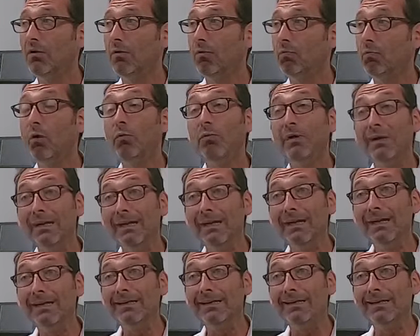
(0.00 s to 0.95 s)
What we
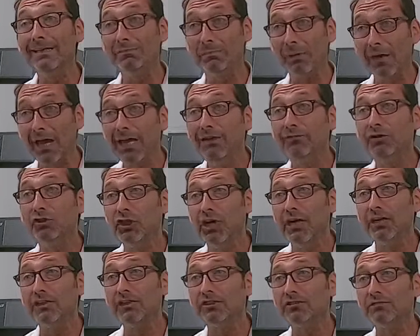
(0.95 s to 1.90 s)
need is behaviour
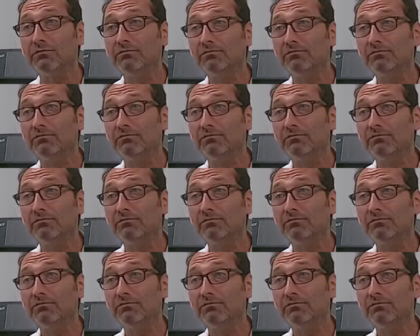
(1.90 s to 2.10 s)
change.